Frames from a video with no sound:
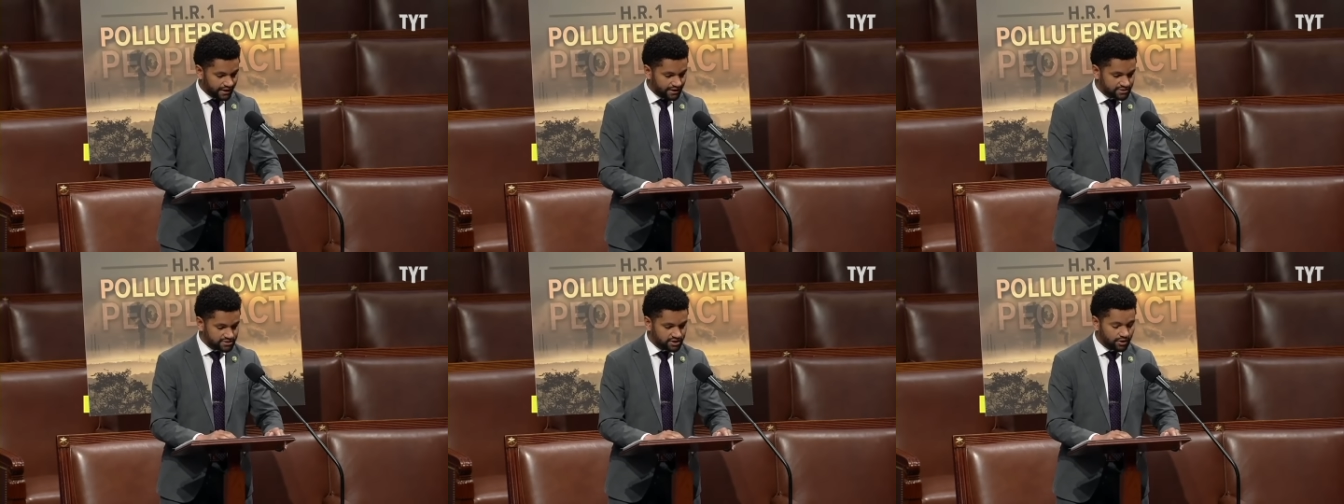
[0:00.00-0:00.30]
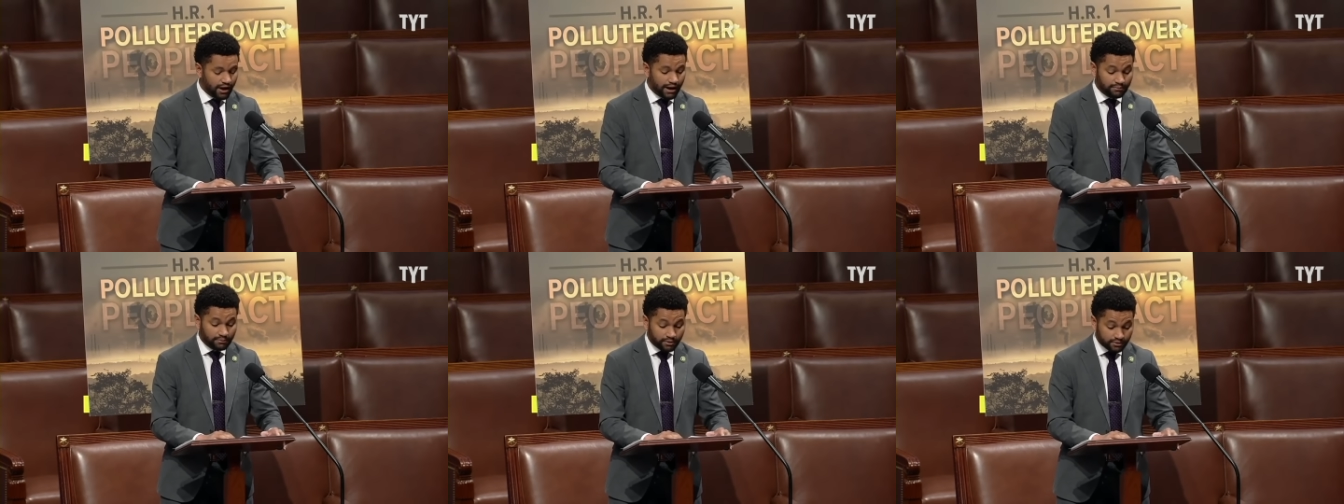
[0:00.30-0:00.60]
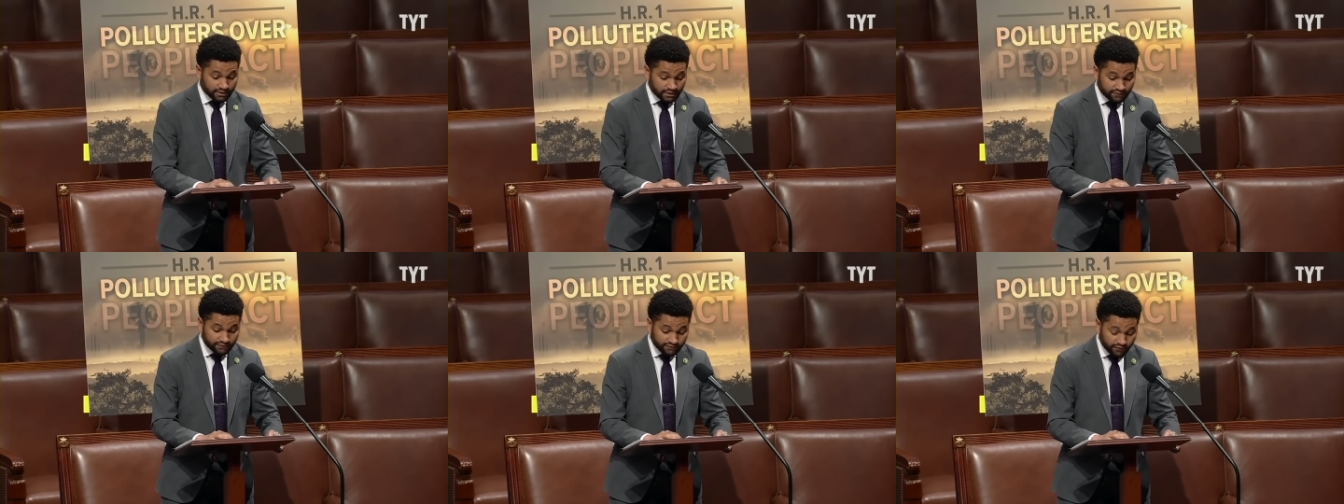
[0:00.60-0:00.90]
And so I'm
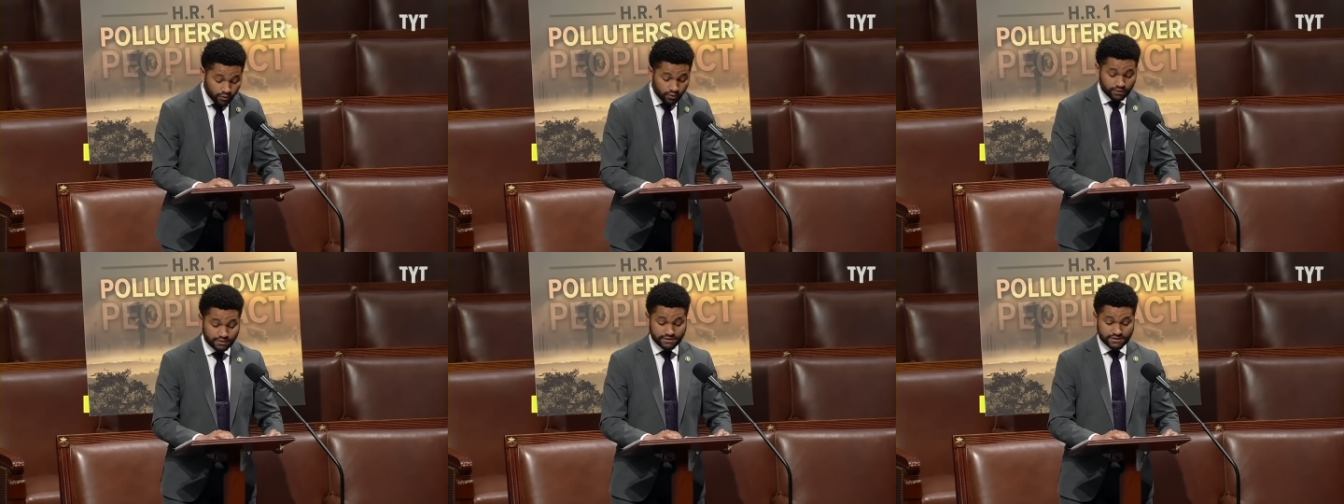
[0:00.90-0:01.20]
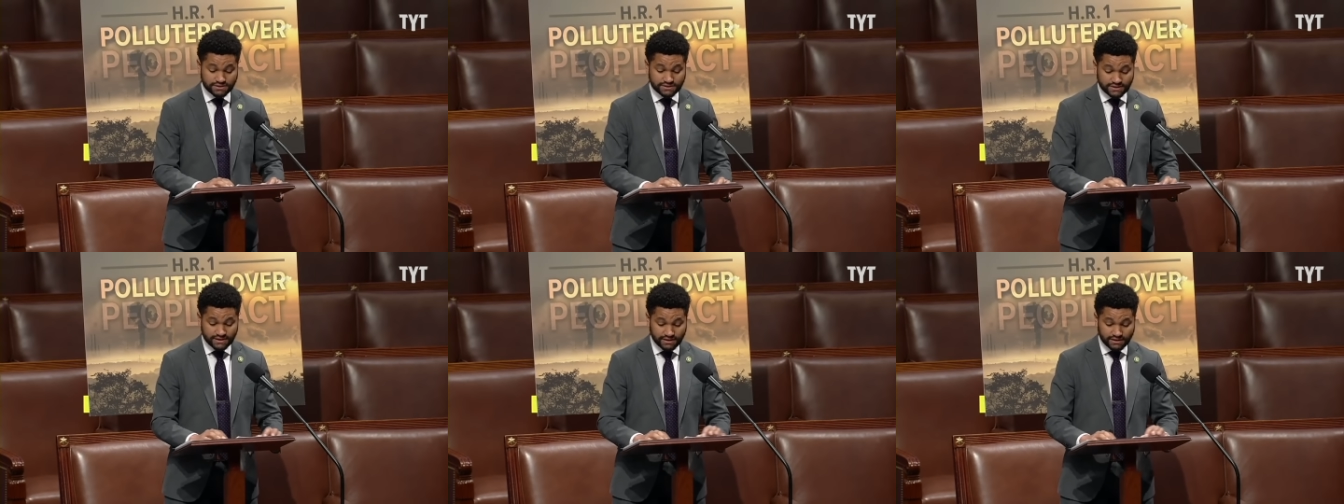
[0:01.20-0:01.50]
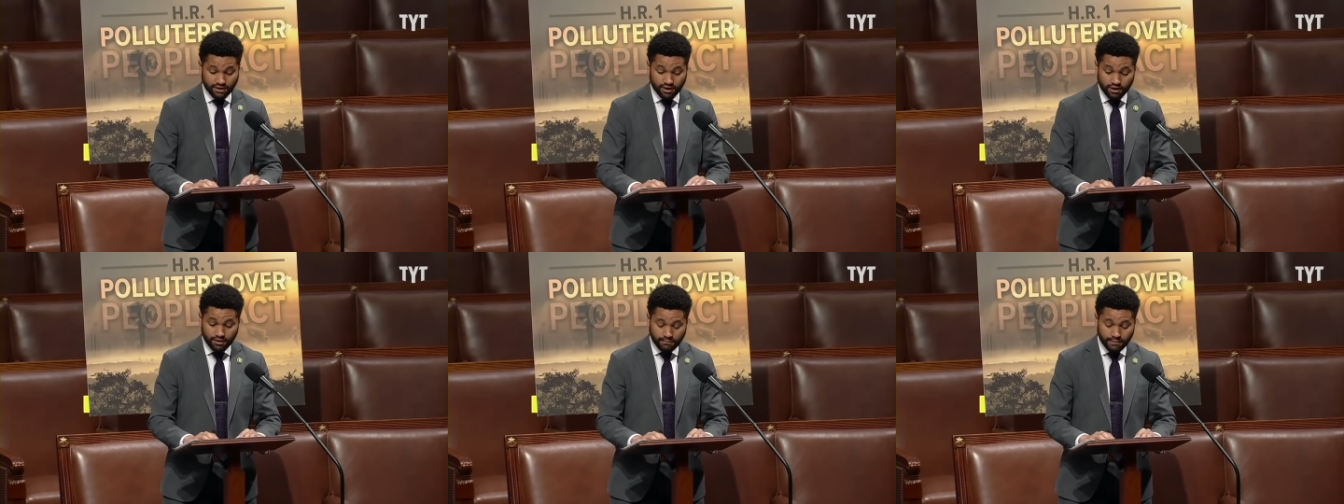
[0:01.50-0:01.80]
looking forward to
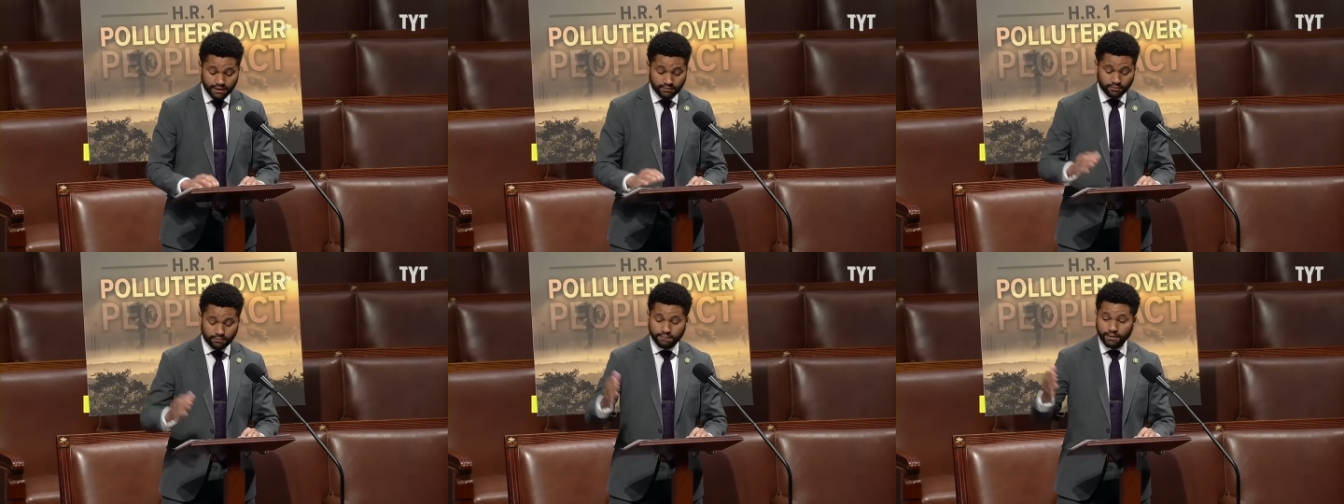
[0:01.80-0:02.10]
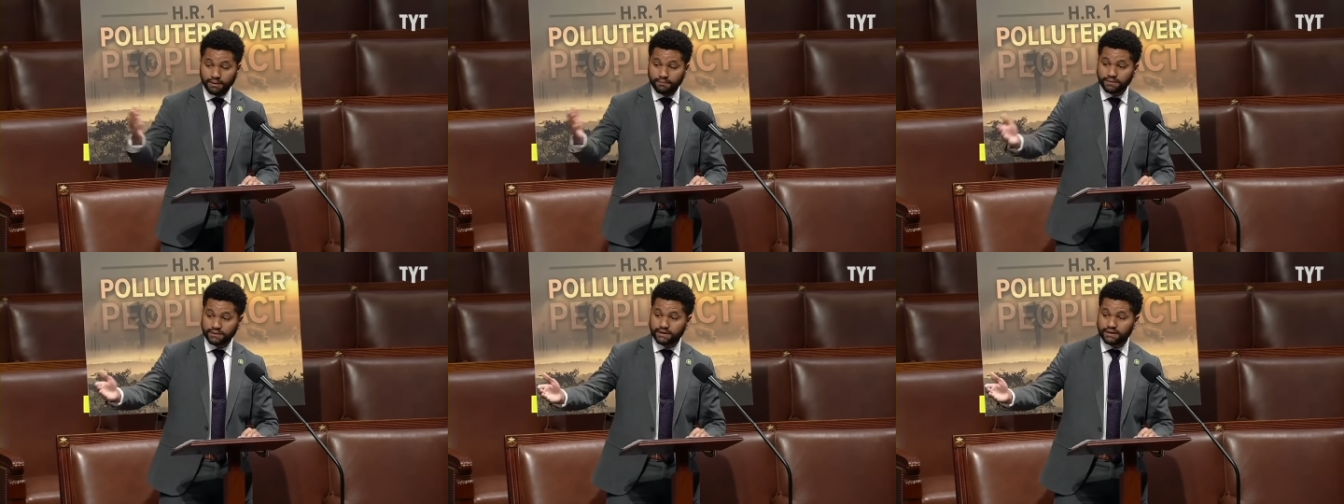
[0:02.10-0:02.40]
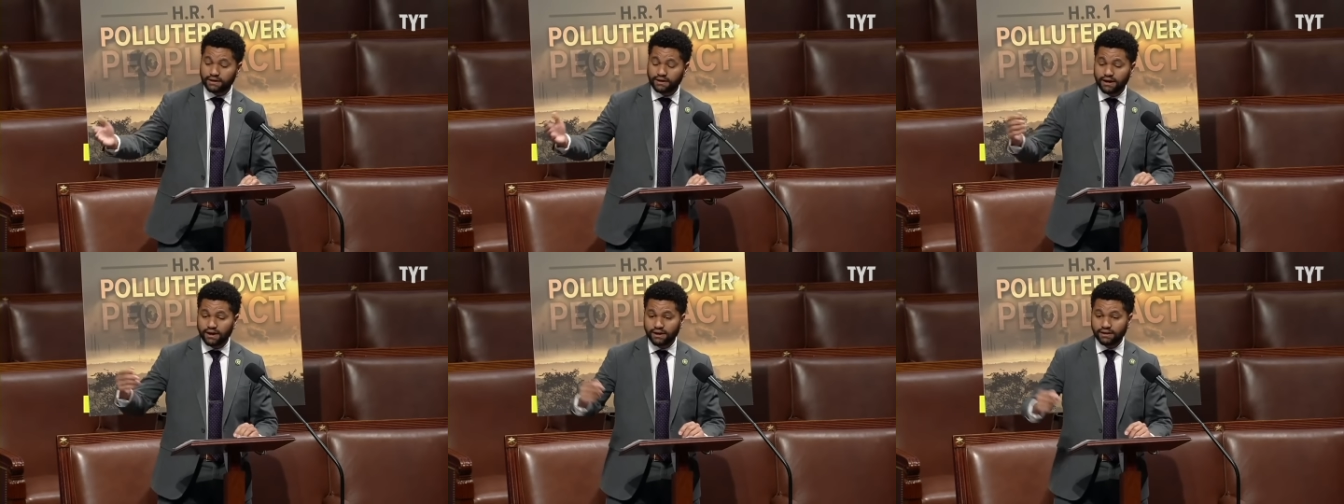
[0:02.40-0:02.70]
seeing all my Republican